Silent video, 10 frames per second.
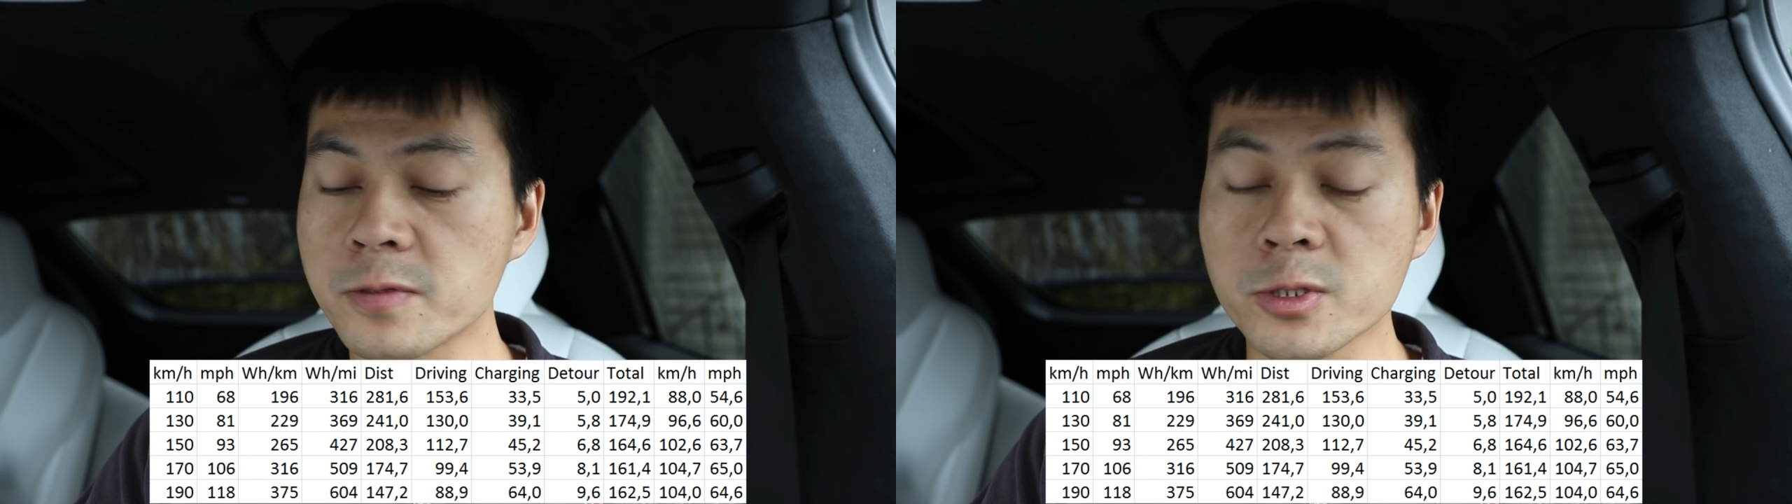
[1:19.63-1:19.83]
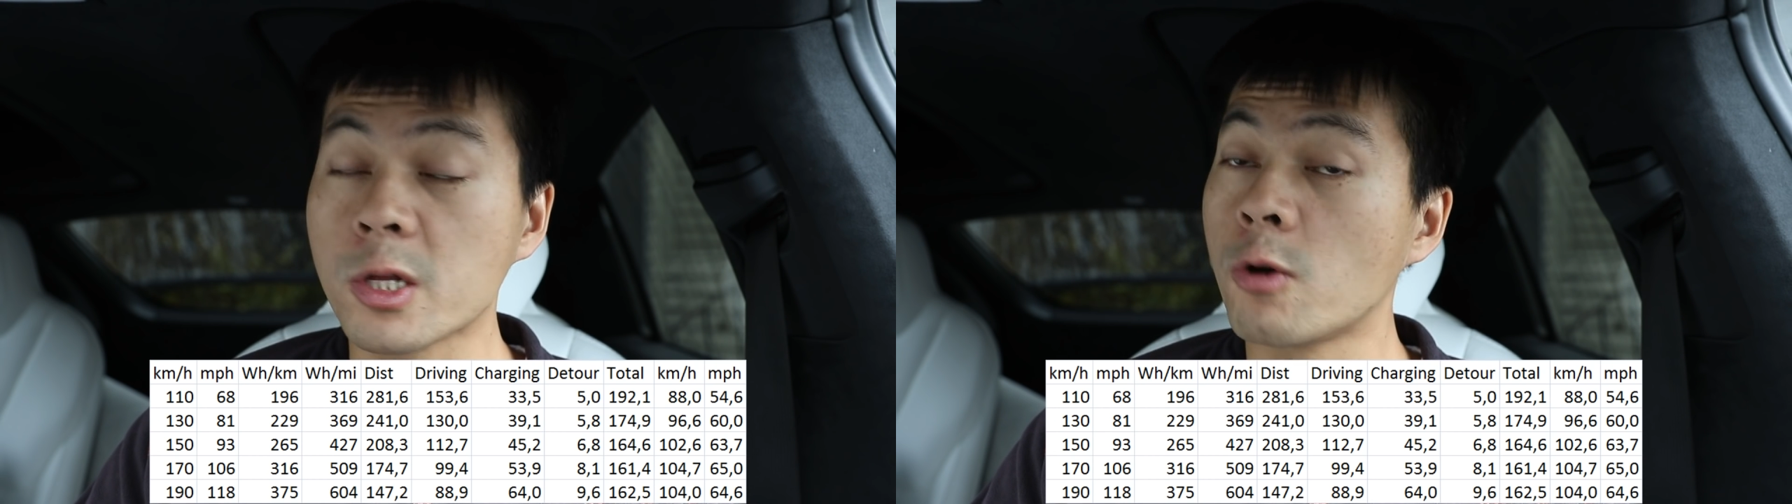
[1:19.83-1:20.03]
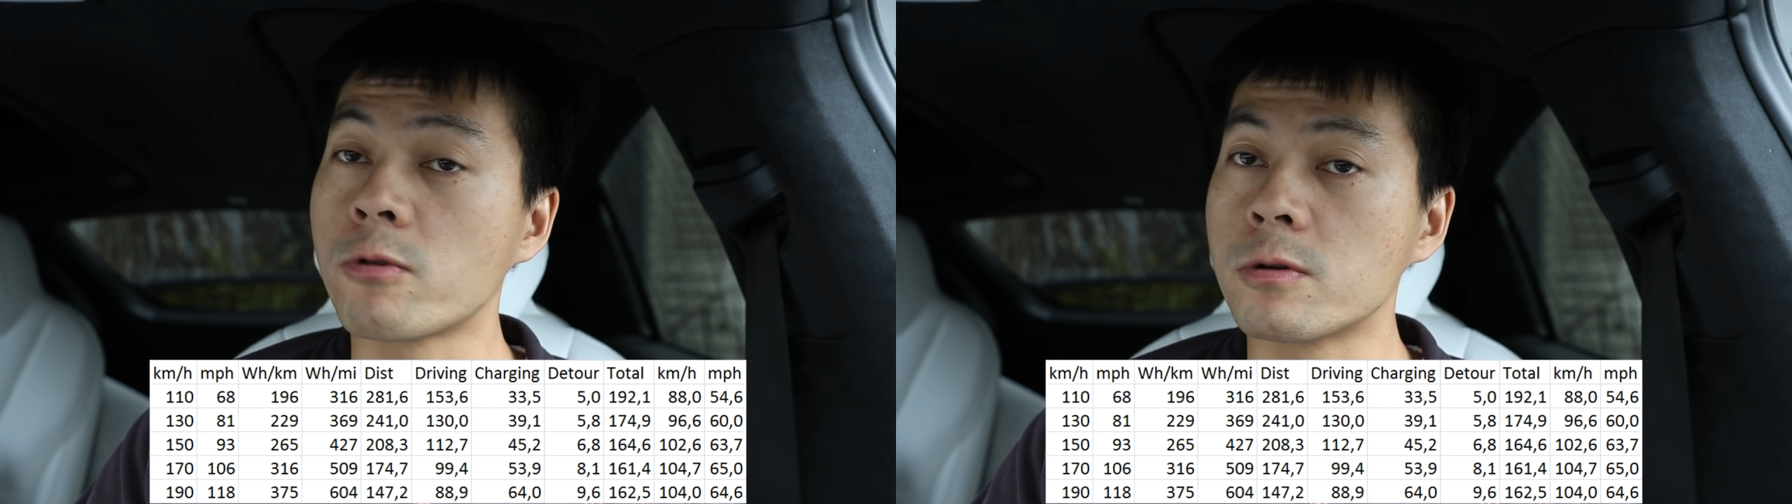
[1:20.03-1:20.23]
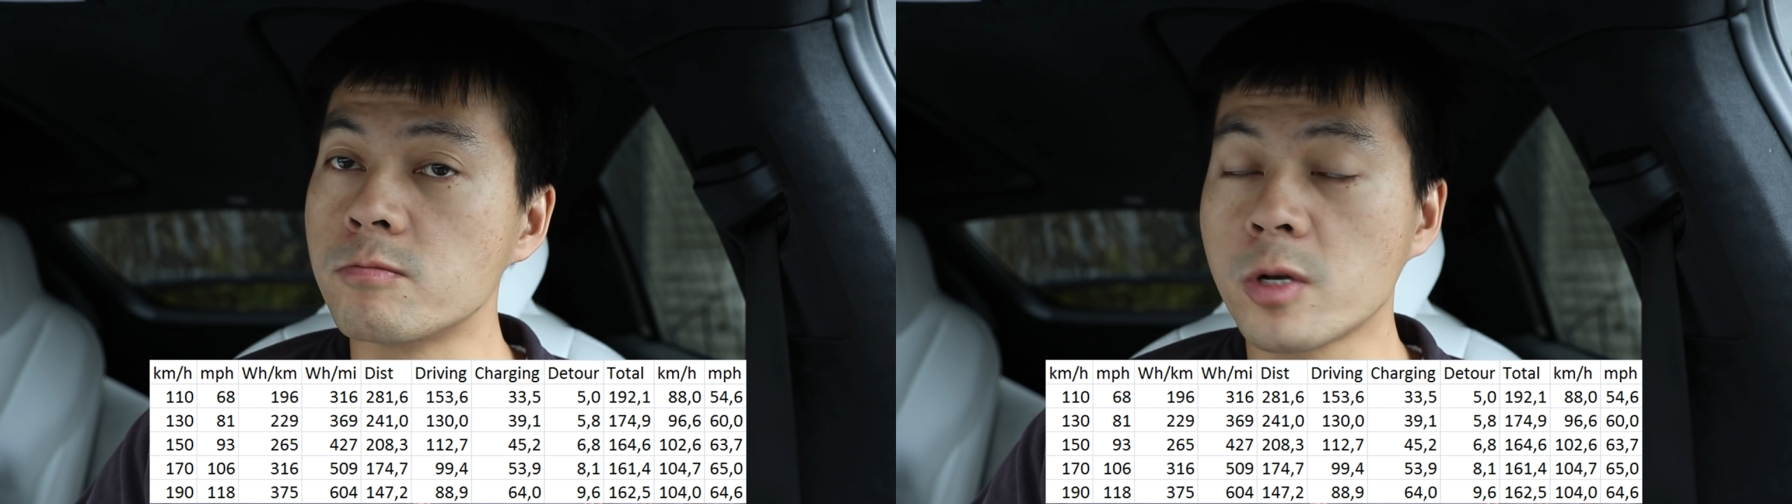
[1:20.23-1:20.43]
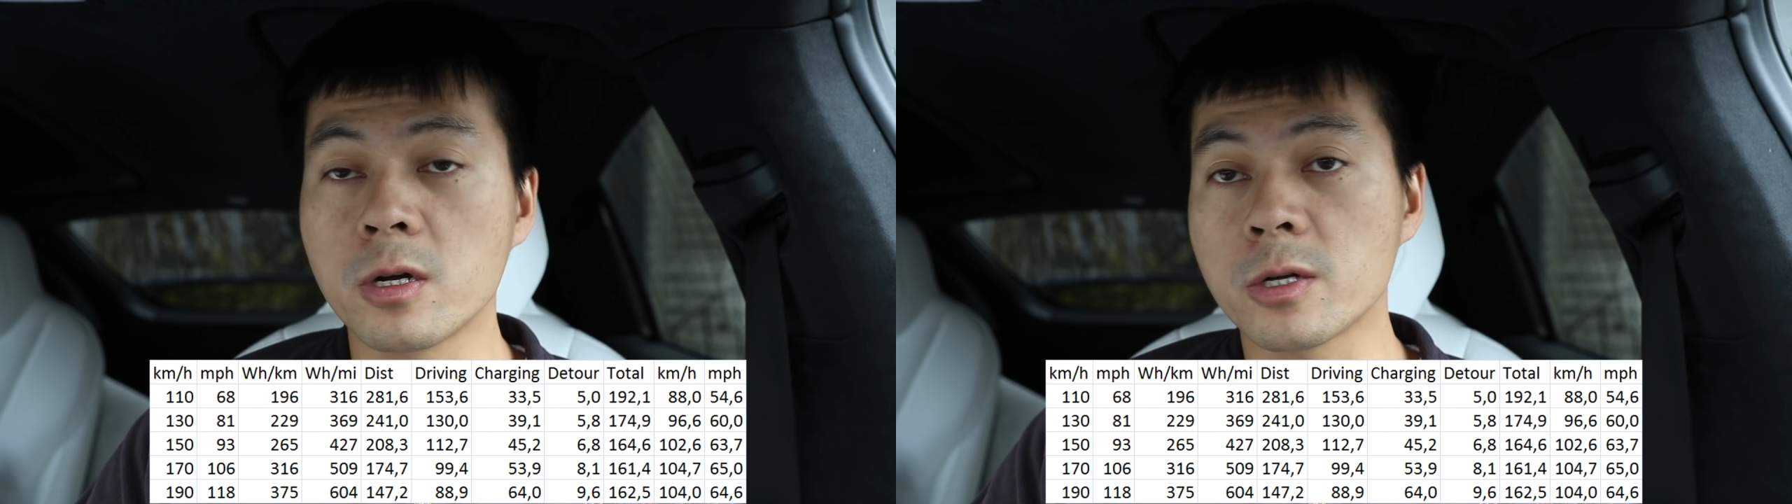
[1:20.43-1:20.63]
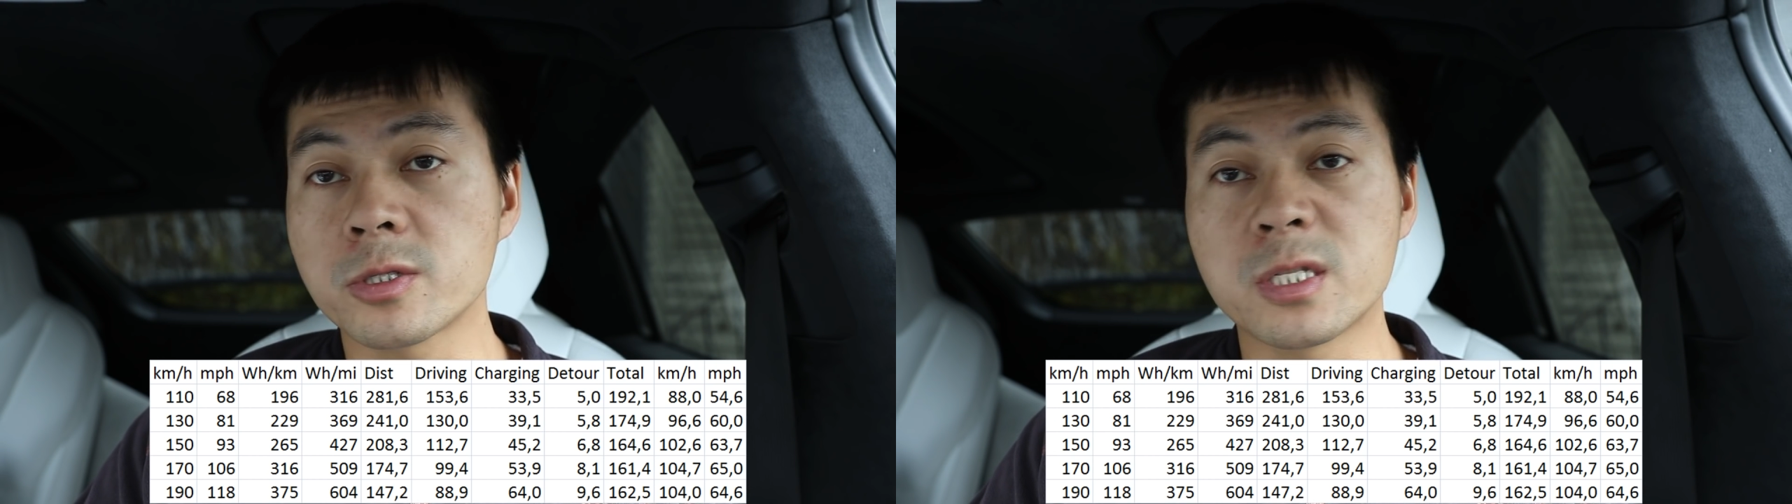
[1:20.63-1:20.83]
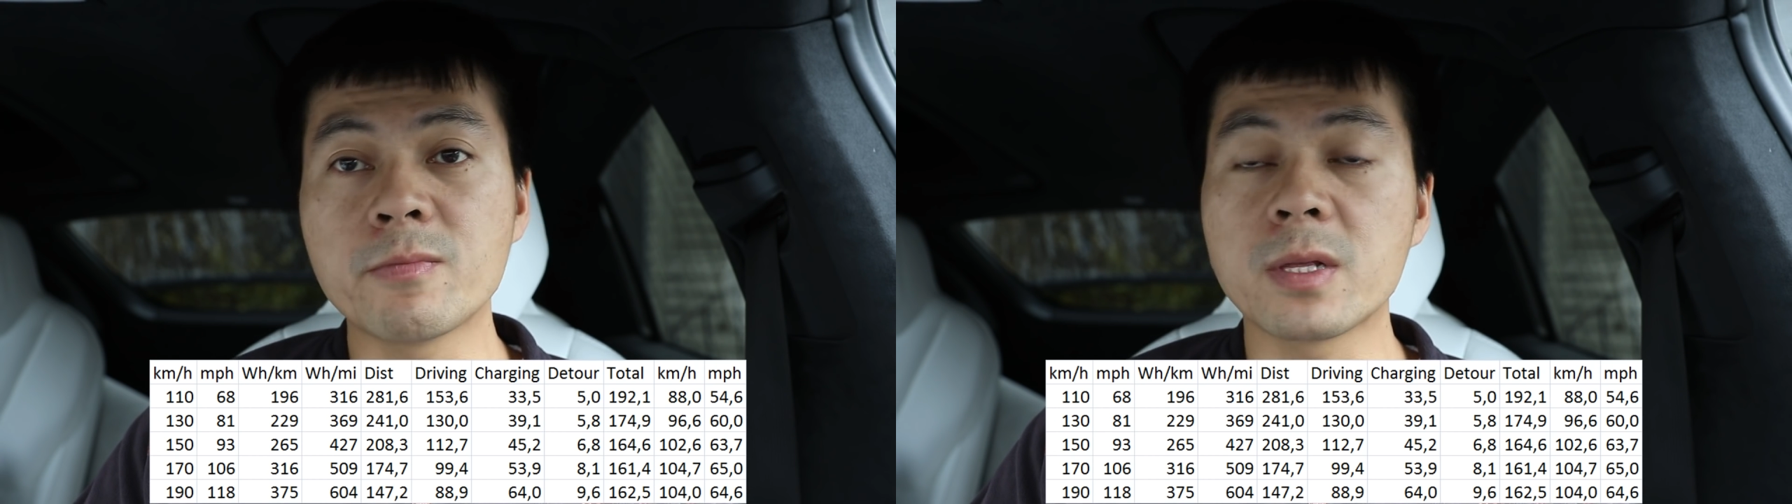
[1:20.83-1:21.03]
slower because